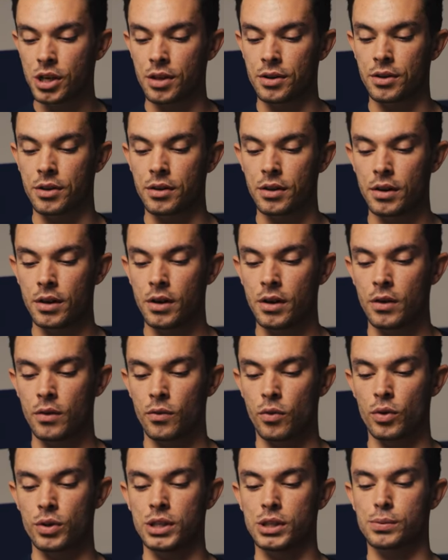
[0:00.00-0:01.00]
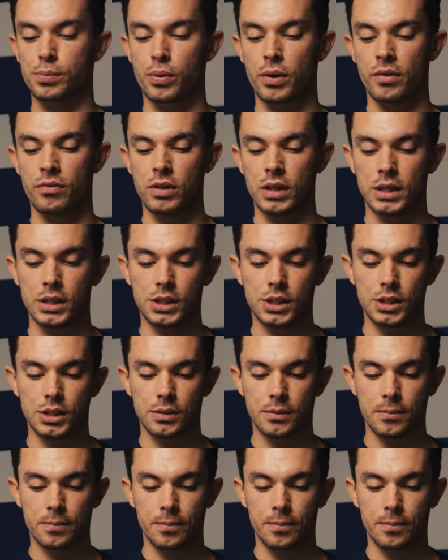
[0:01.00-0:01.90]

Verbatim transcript: other for this privilege.